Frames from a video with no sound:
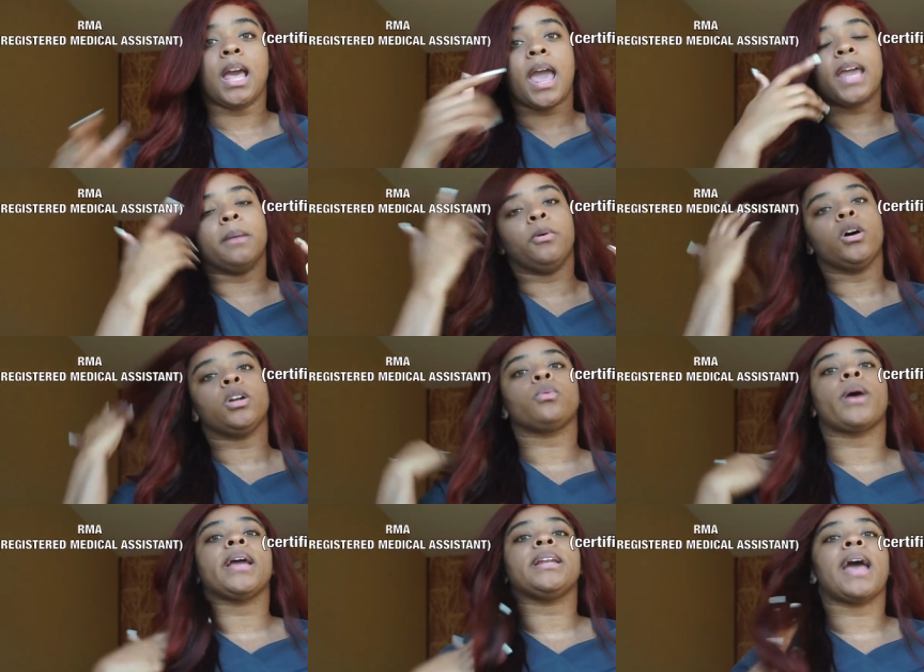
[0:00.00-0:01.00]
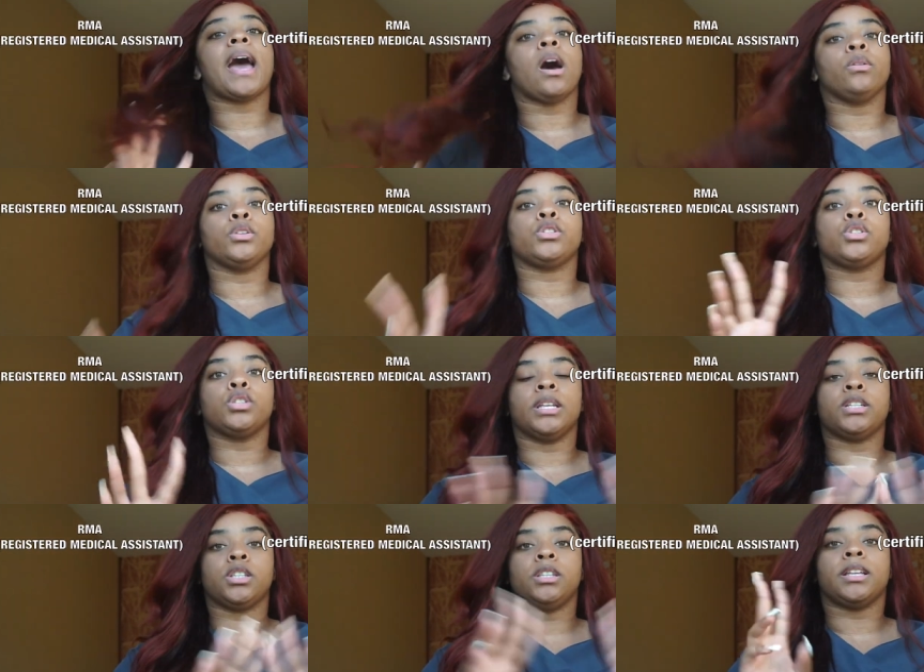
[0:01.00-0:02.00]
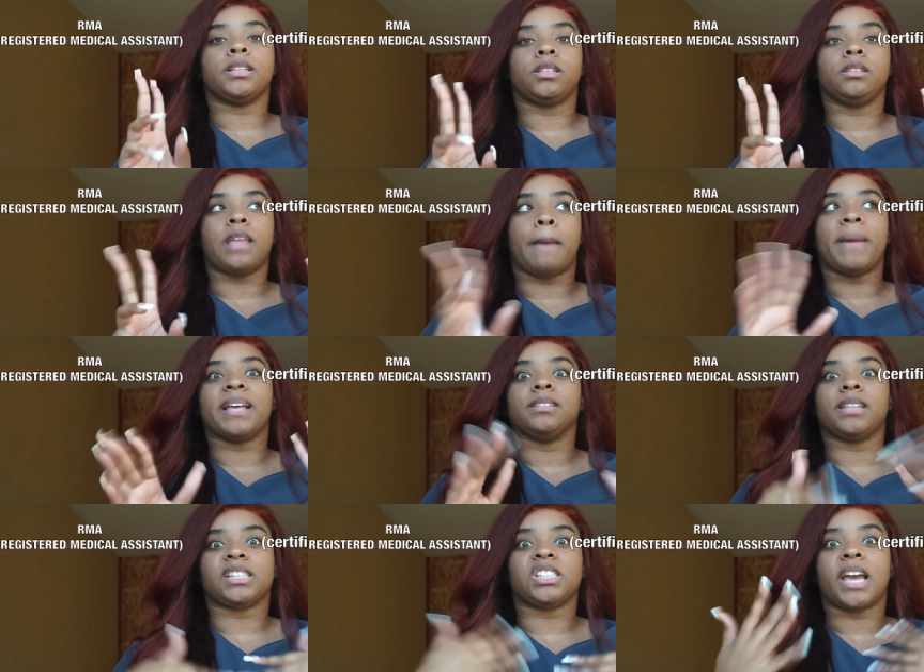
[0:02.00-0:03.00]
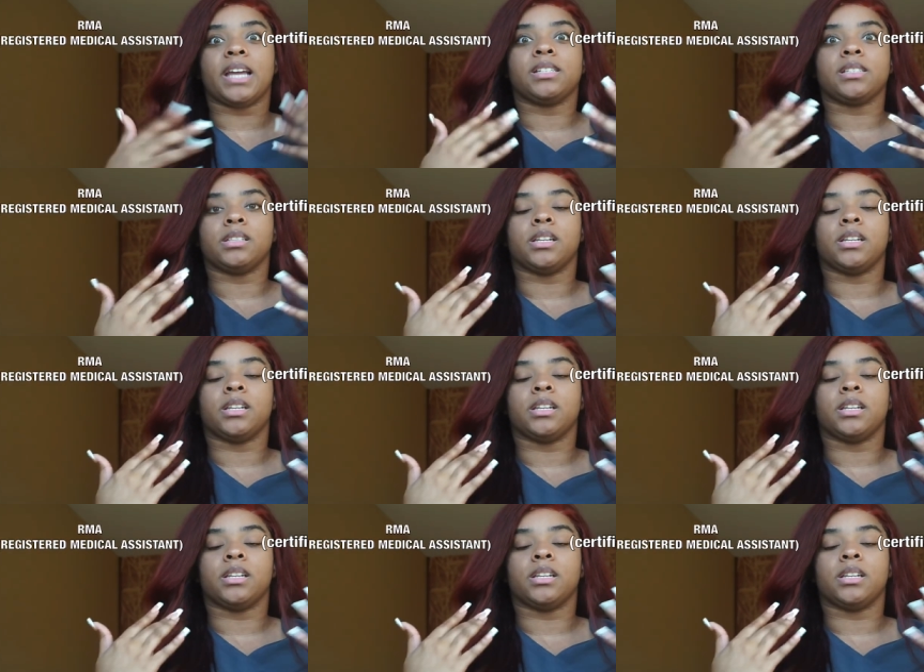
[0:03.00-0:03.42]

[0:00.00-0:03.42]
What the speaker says: And I'm gonna write down that changes the